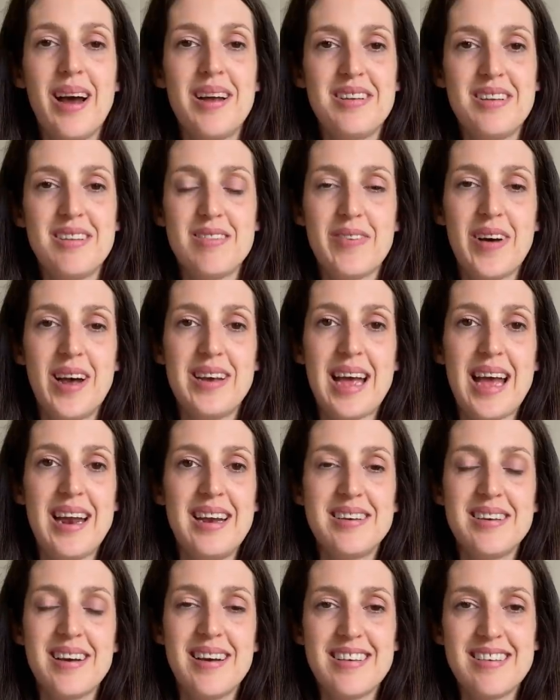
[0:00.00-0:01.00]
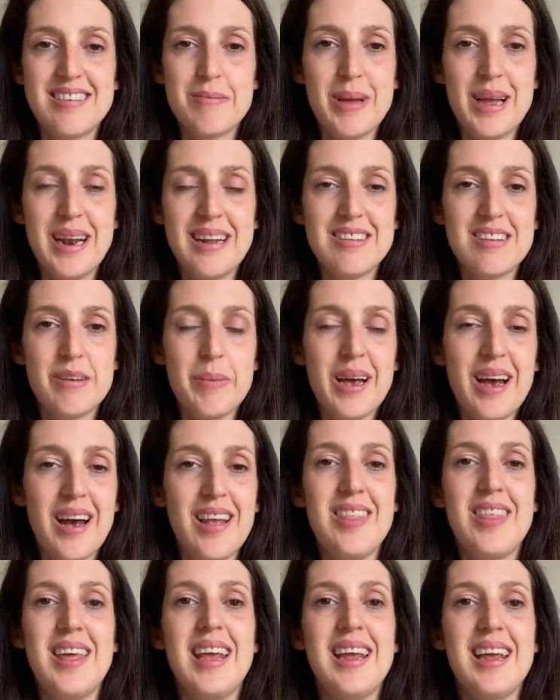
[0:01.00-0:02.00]
I just find energized me a little bit,
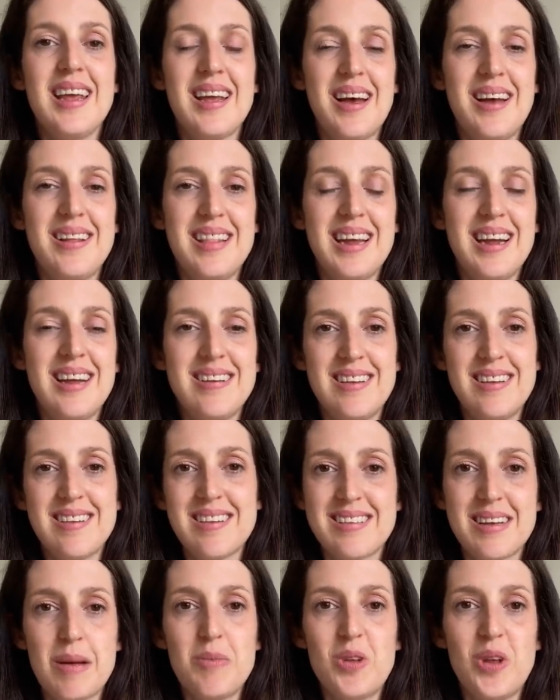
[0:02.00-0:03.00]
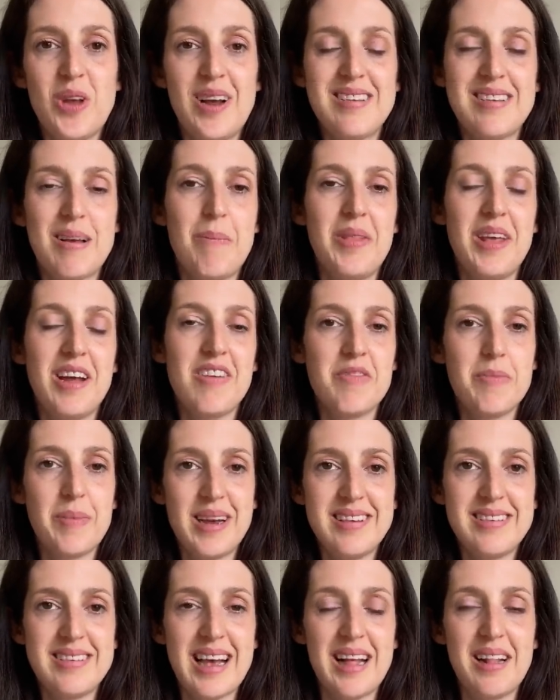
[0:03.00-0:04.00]
I think. I think it's just because I'm doing something for
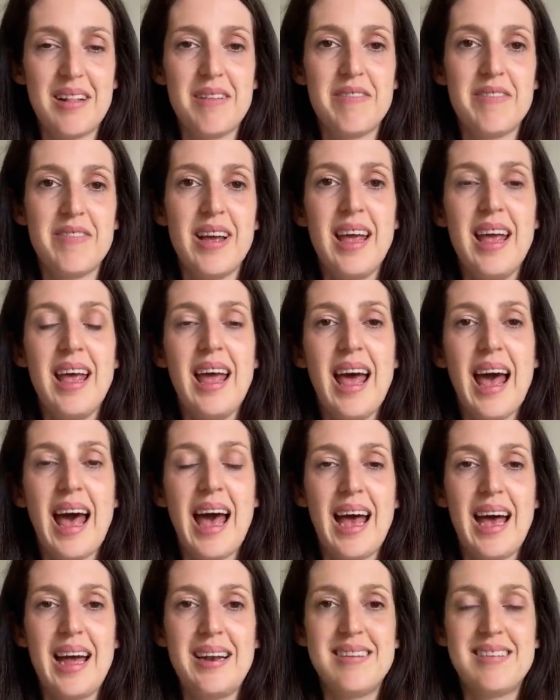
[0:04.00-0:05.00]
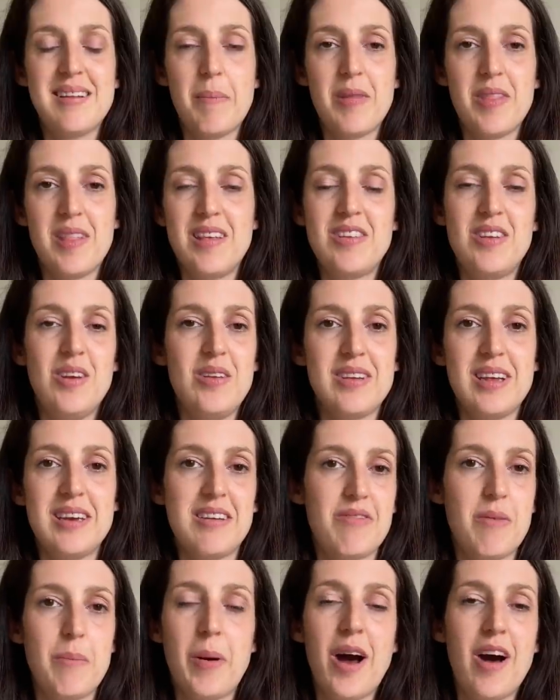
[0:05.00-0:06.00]
myself and something that's using a
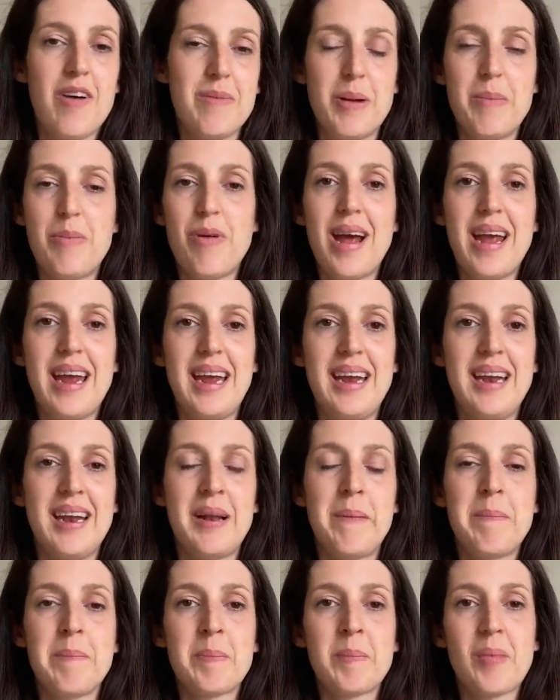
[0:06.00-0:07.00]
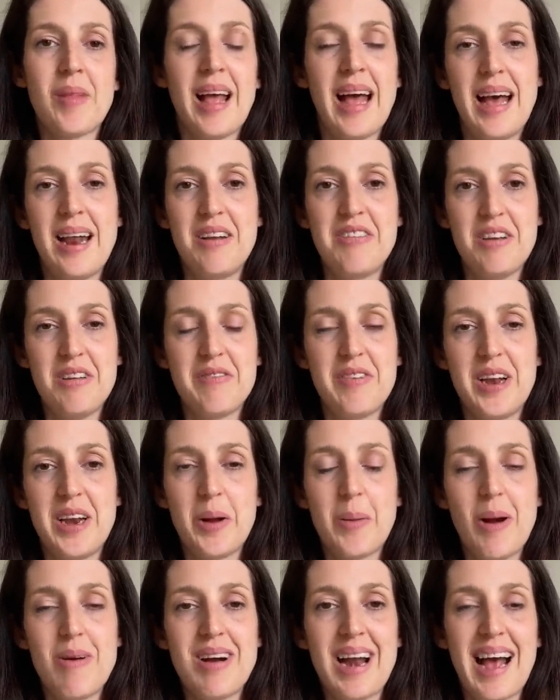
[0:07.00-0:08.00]
different part of my brain and I do find
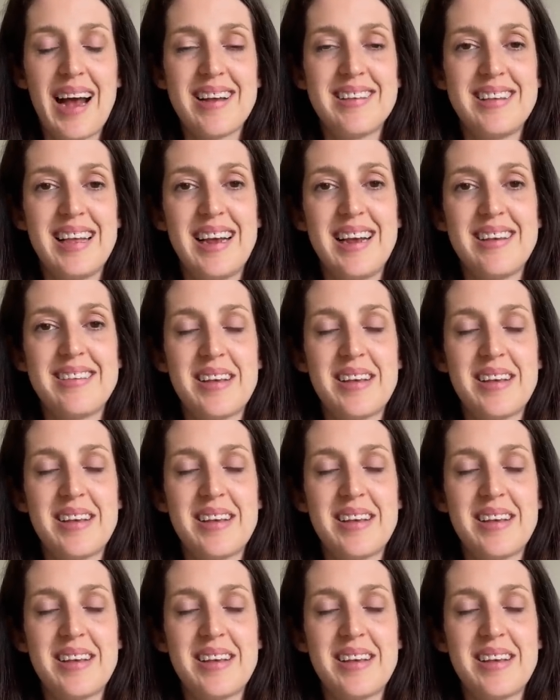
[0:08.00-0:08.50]
it quite relaxing.